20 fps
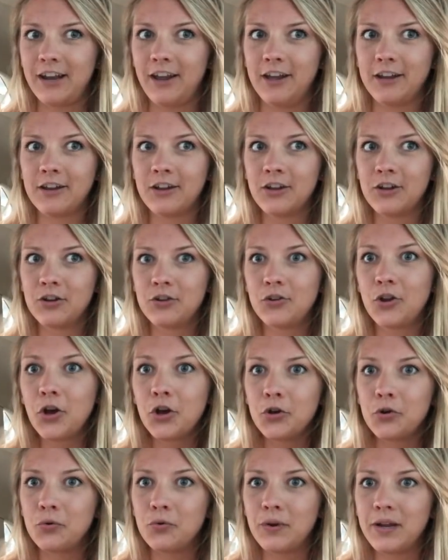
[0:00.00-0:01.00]
Like,
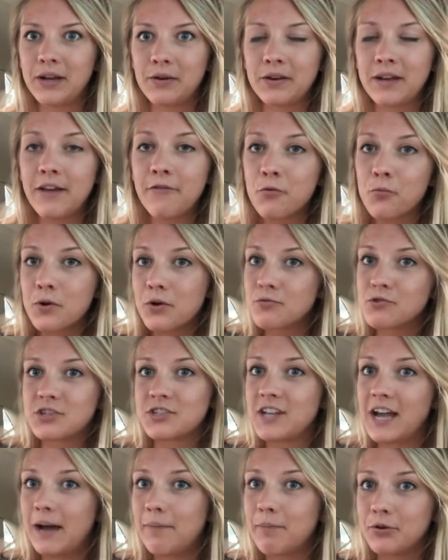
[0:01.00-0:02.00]
no, it never will
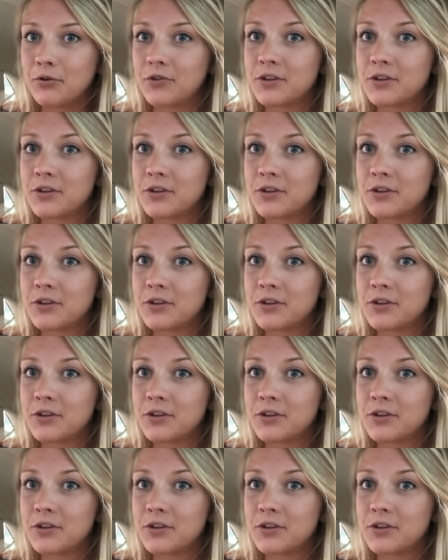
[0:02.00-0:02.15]
just happen